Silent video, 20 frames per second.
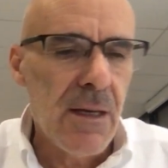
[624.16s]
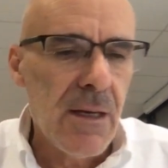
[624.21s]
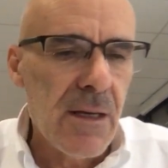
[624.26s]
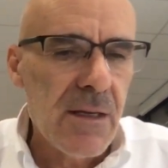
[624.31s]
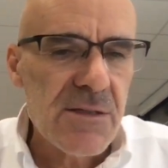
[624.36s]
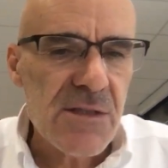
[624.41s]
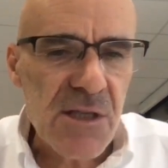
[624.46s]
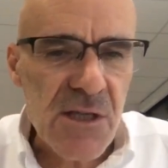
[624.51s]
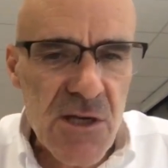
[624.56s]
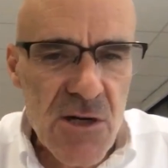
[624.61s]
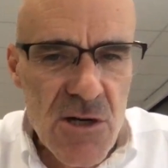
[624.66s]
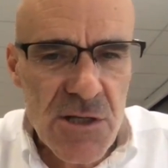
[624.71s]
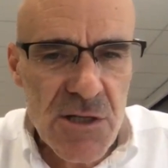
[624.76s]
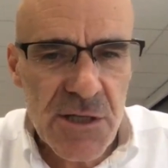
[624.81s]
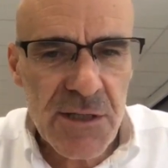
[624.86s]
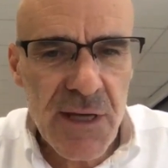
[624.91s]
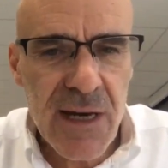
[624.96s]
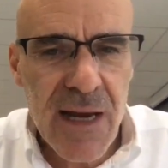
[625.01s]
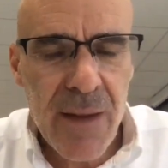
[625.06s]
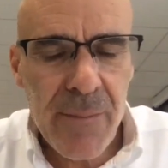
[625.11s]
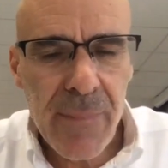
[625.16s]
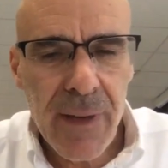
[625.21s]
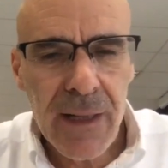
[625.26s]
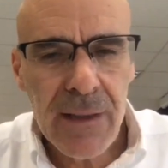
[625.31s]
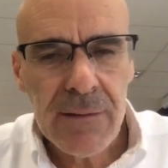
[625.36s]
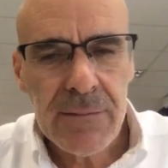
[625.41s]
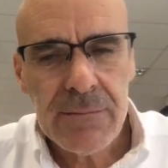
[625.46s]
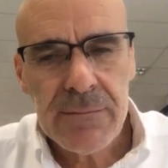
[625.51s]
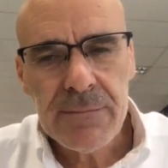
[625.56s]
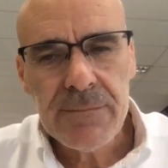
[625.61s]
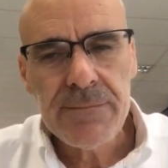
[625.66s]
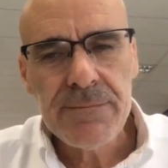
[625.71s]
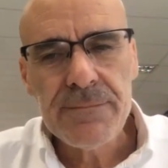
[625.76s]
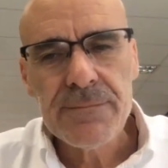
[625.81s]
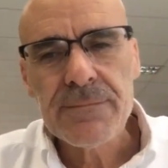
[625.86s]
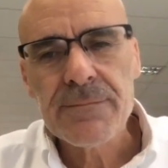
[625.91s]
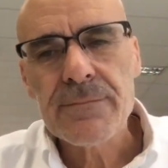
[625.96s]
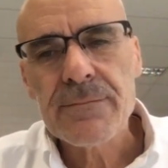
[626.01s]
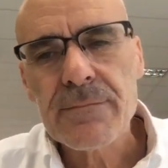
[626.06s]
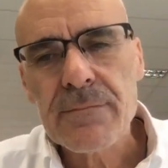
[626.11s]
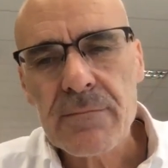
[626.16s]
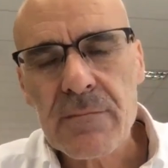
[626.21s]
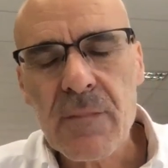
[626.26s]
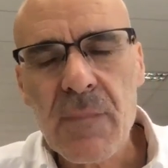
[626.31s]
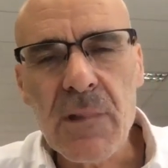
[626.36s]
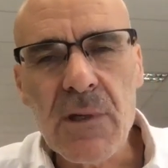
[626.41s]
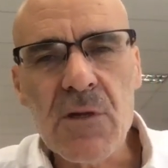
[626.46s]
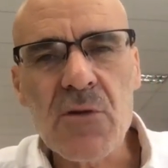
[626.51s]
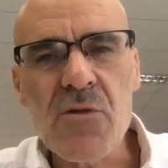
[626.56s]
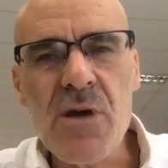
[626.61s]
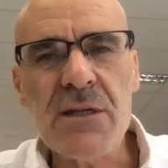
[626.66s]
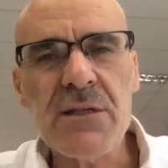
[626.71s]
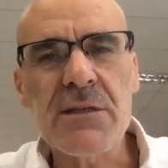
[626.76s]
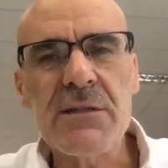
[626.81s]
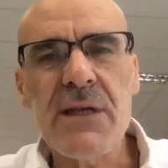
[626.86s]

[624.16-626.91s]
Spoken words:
Security dilemma rather